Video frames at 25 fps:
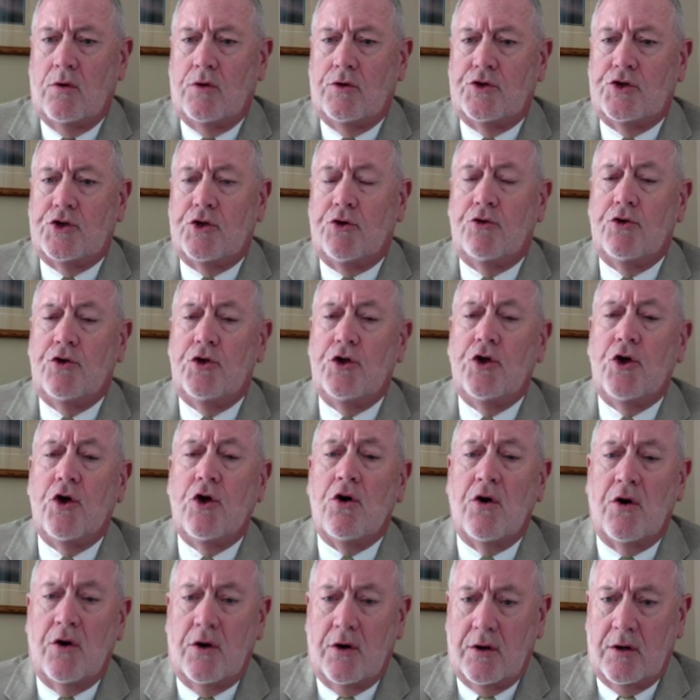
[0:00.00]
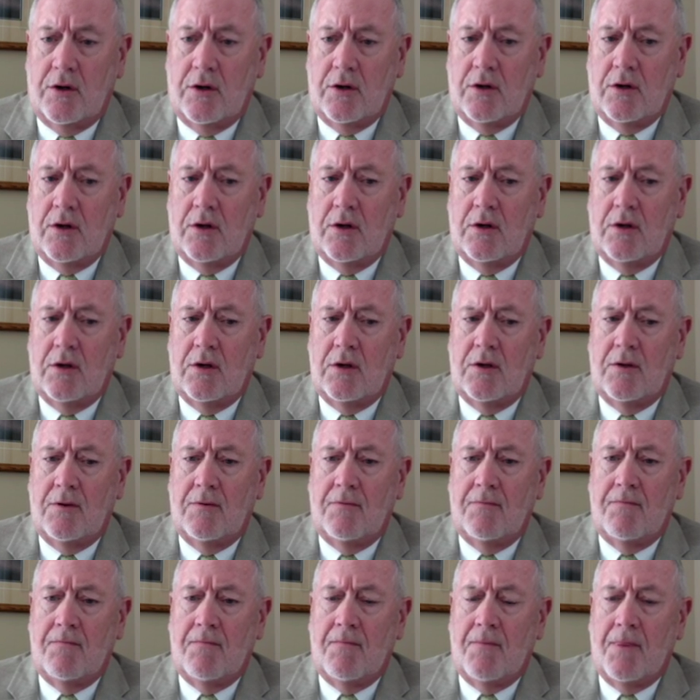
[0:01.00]
To learn.
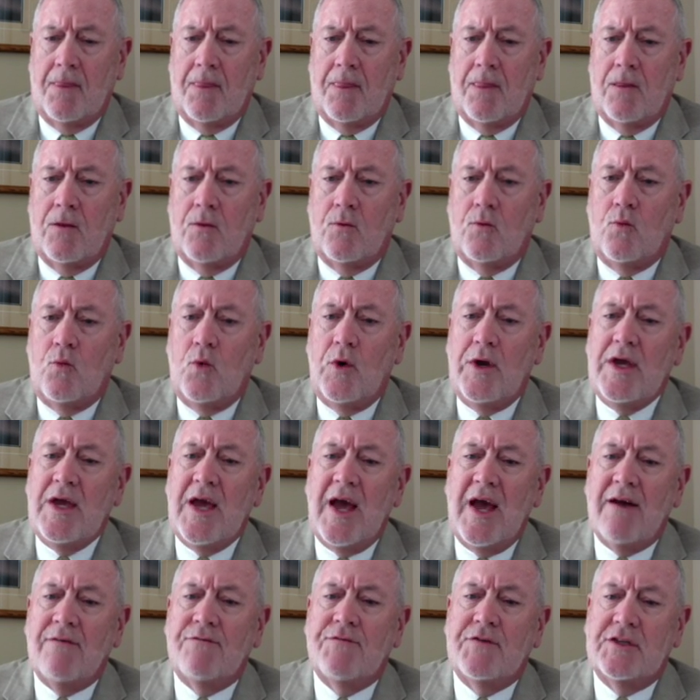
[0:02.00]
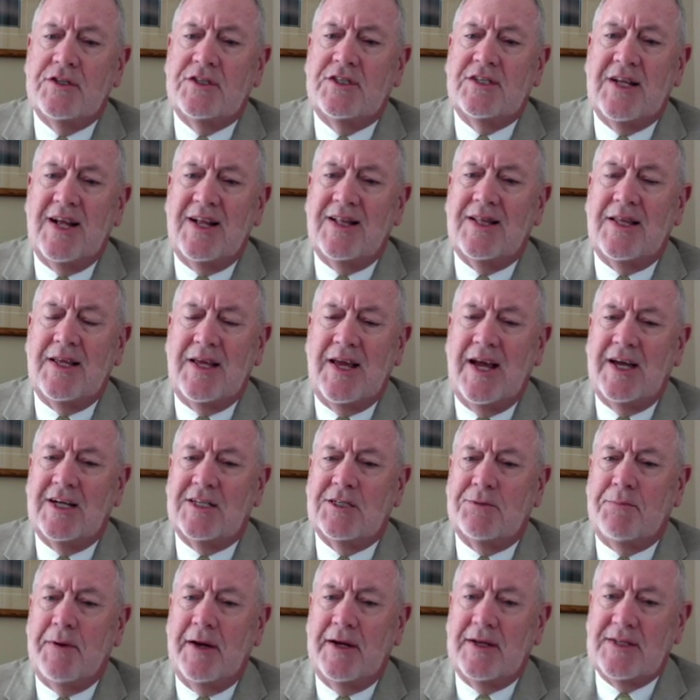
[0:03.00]
We have to set the
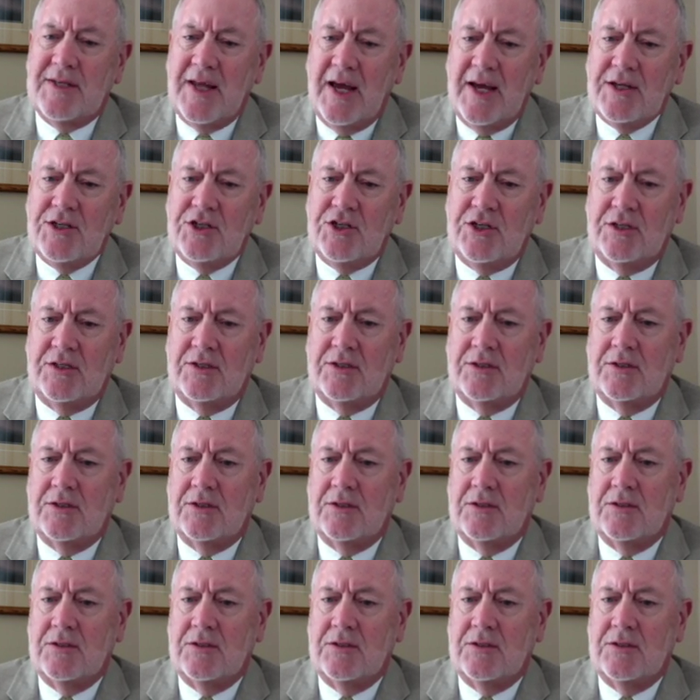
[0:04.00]
expectations.